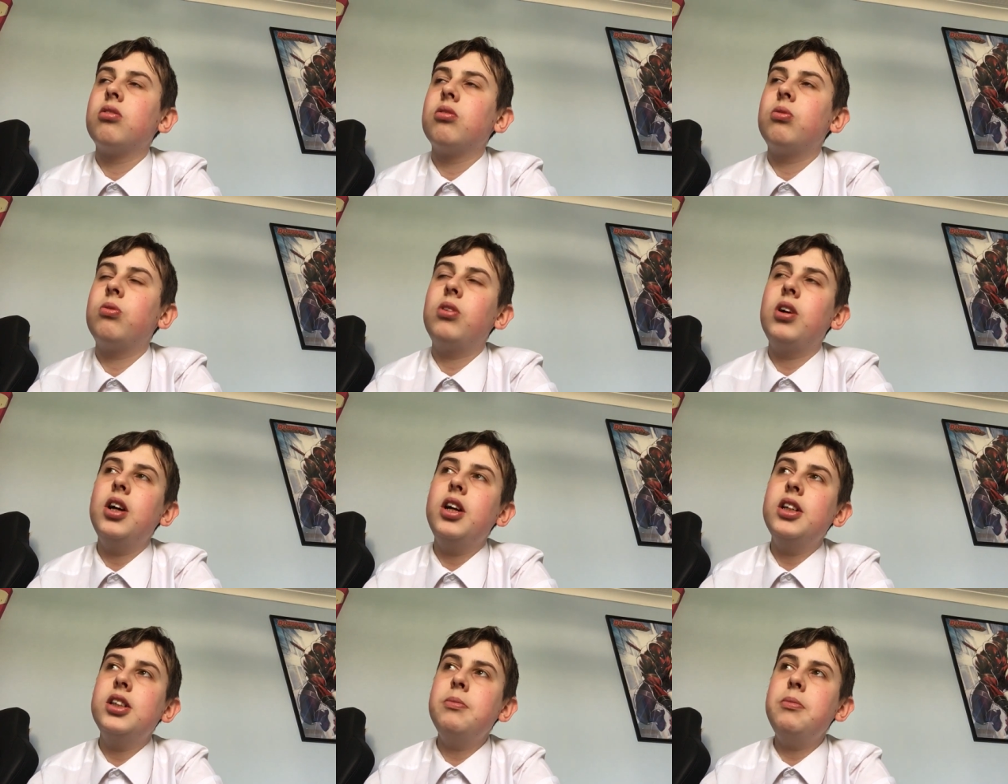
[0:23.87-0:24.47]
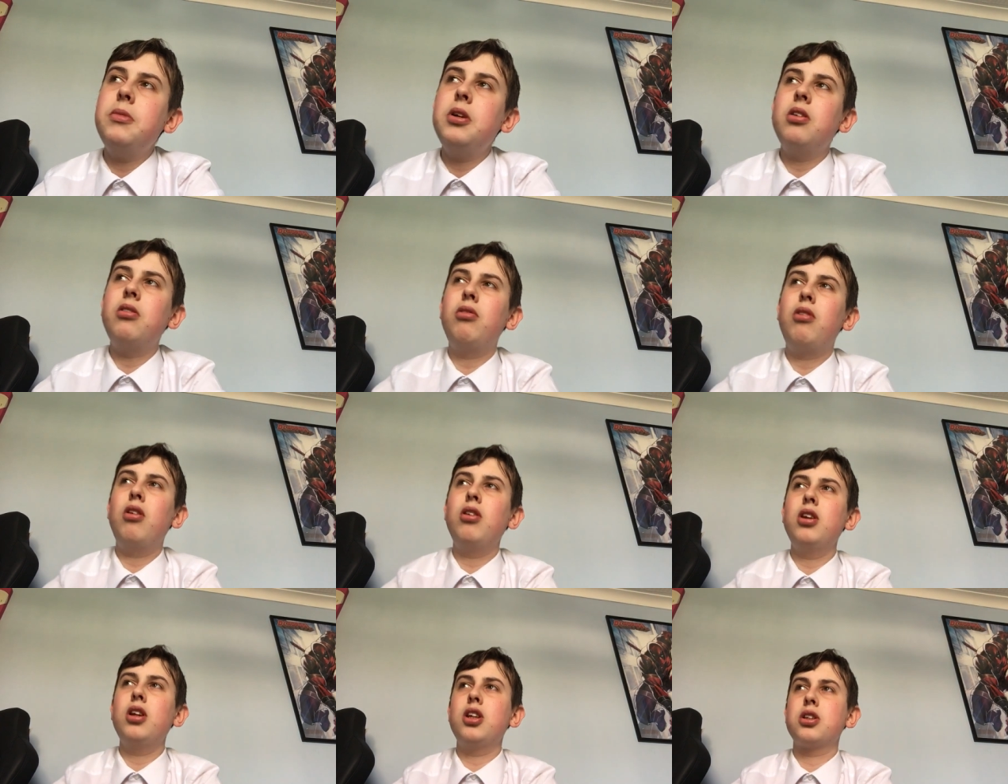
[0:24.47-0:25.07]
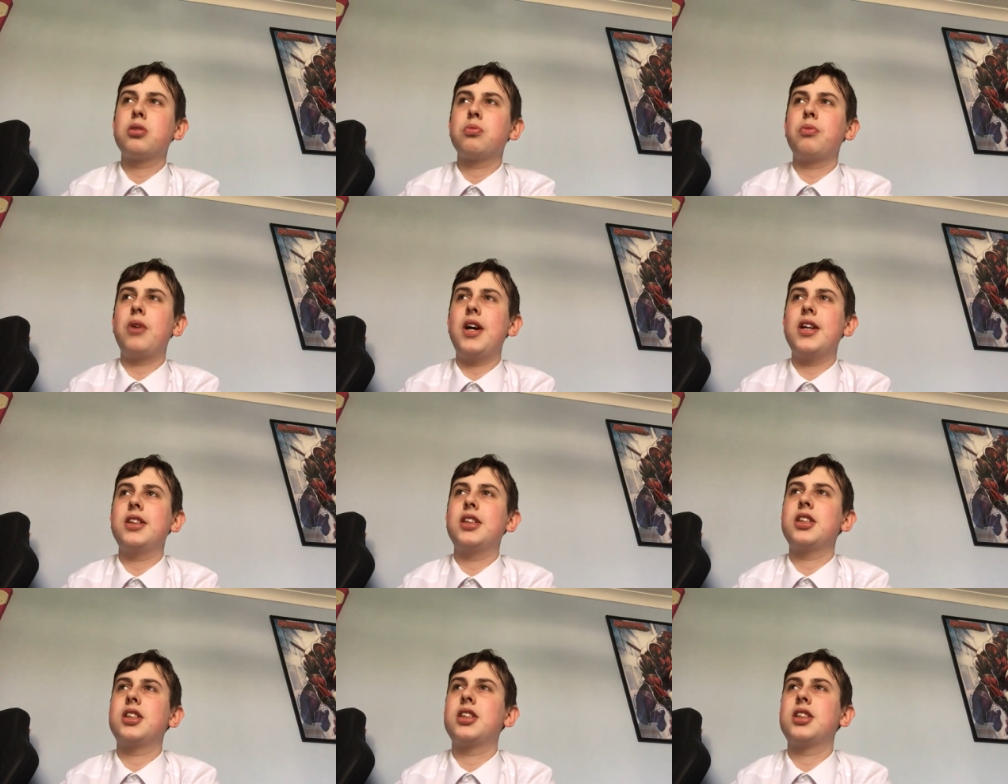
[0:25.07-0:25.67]
What isn't Mia Ronda just
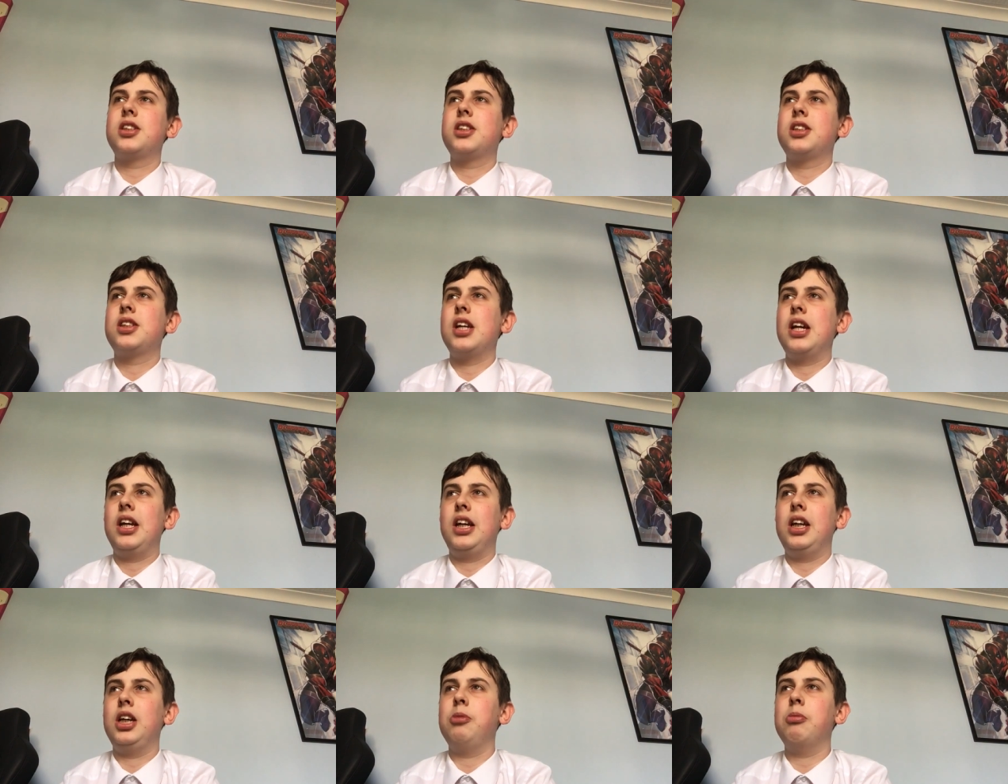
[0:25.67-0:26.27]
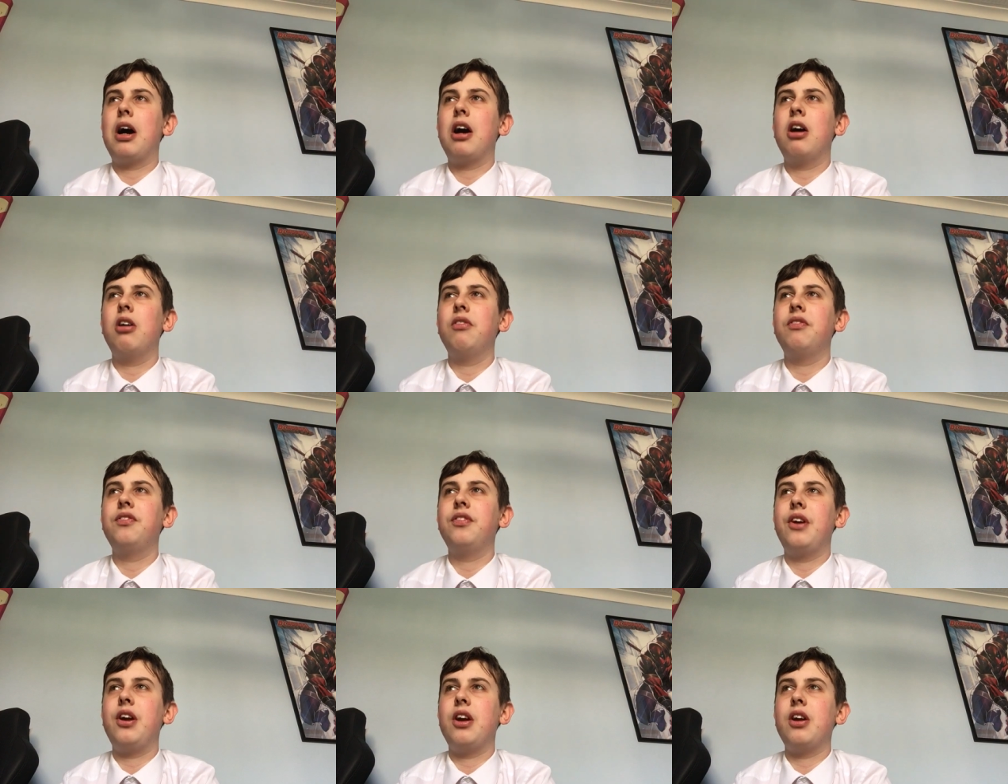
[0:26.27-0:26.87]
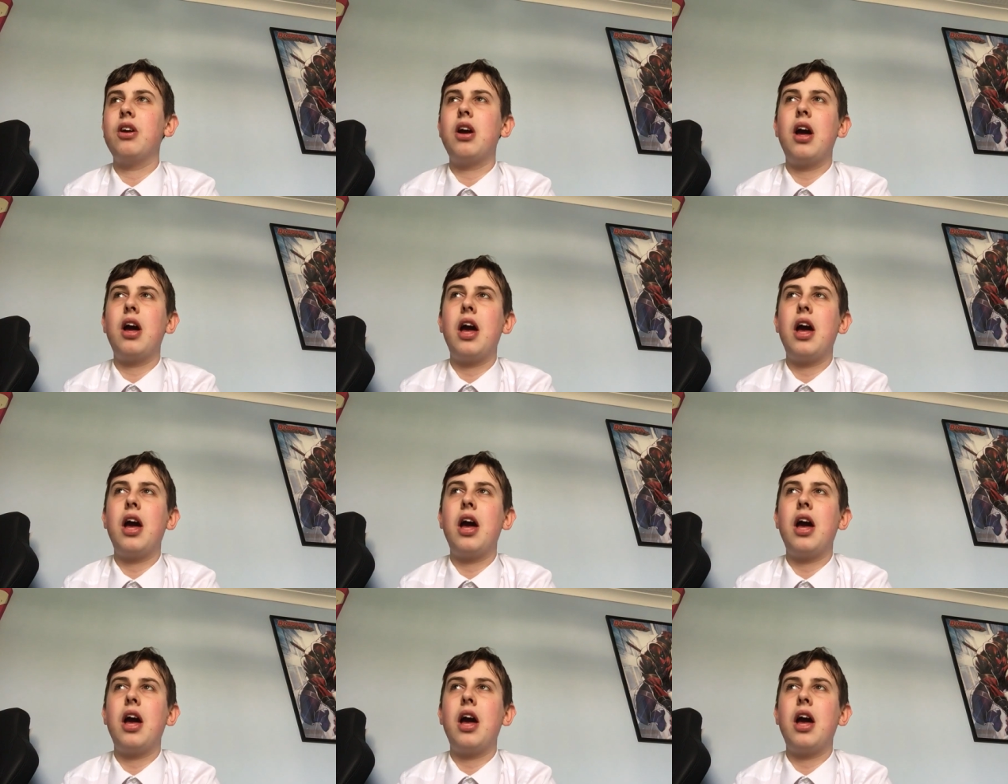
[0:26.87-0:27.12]
wears the same outfit